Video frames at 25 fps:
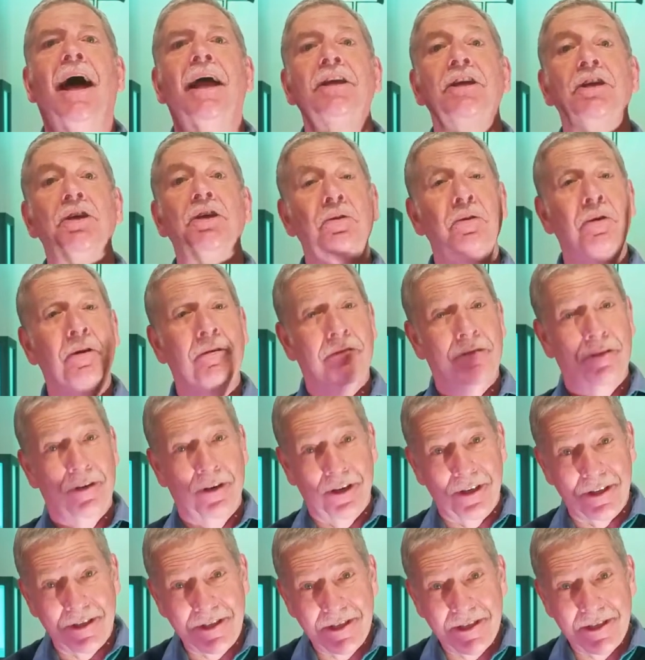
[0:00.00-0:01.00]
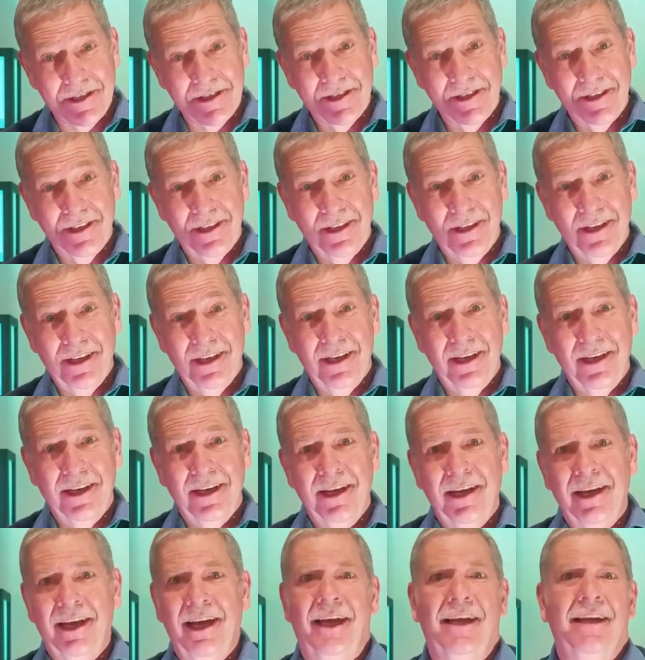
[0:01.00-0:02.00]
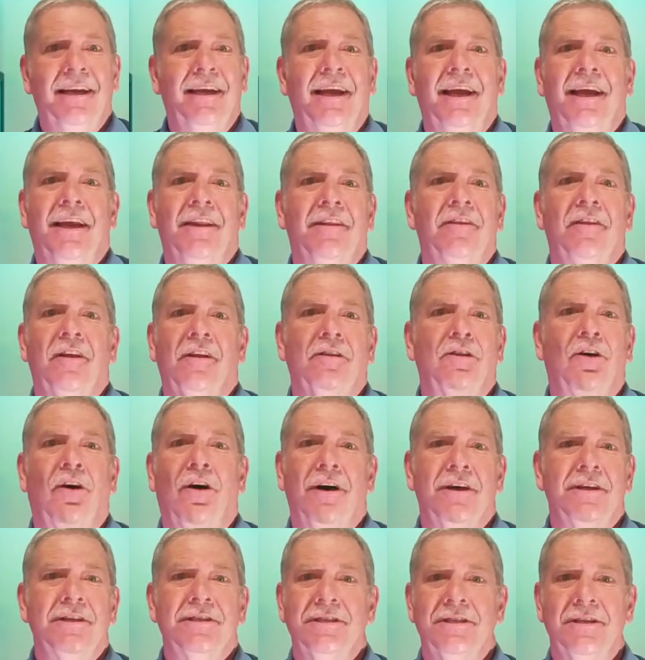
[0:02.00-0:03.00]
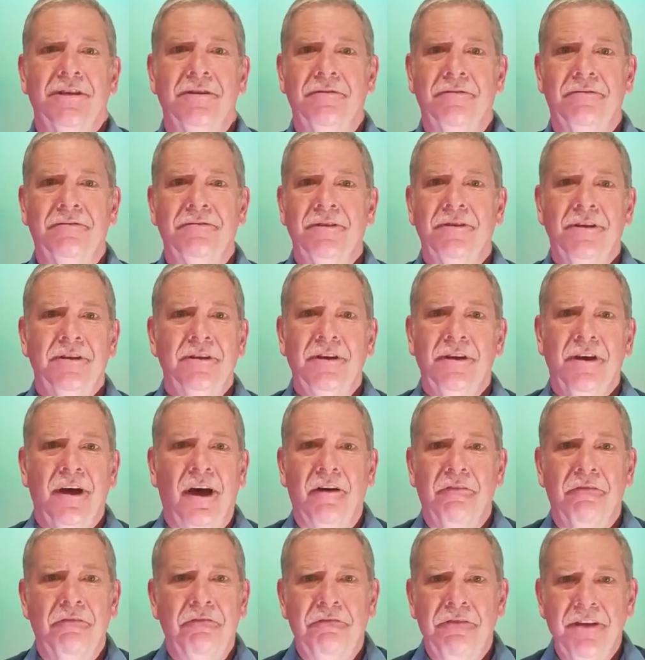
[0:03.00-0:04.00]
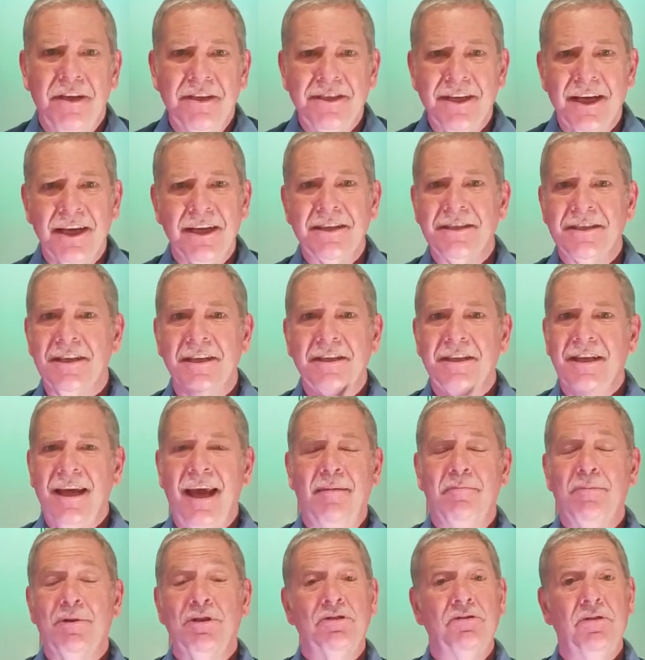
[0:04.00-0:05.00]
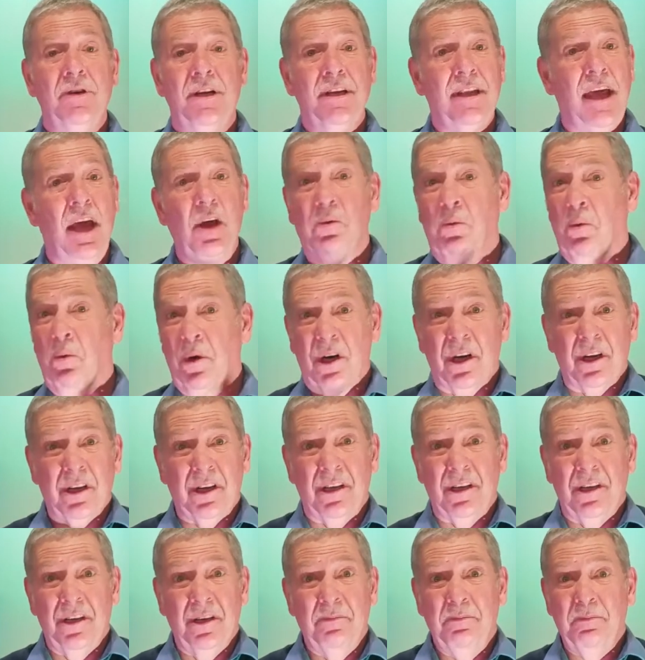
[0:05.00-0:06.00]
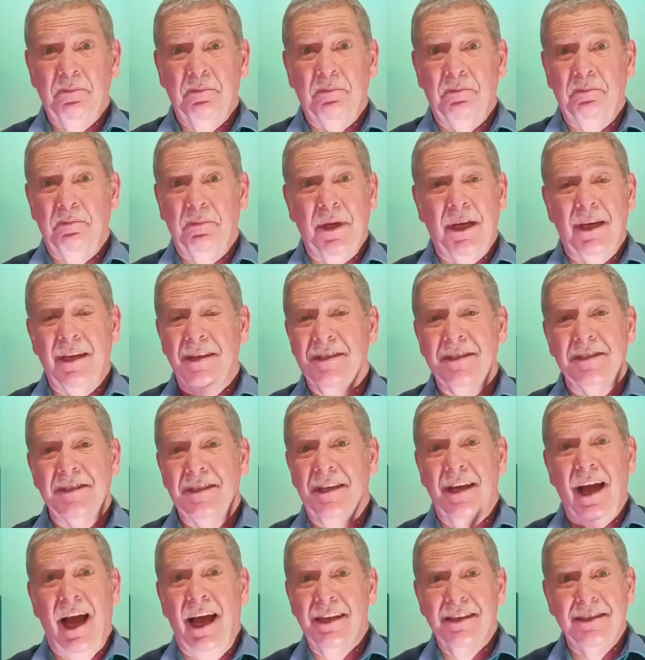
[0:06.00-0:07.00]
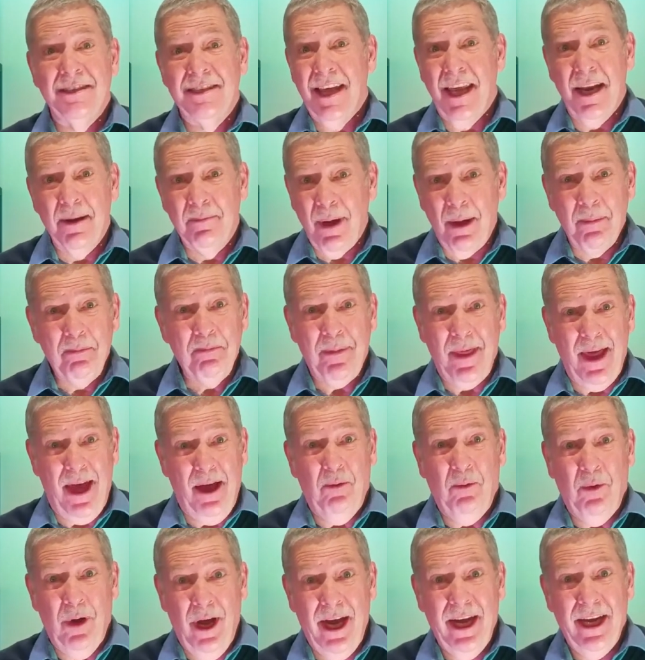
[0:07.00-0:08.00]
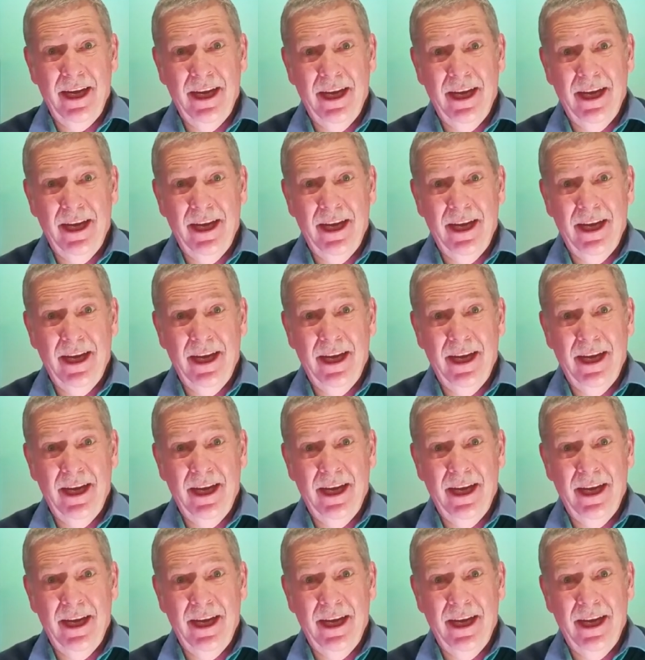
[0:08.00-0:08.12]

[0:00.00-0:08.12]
a universe. And the laws of physics and chemistry, they work because God set them up that way.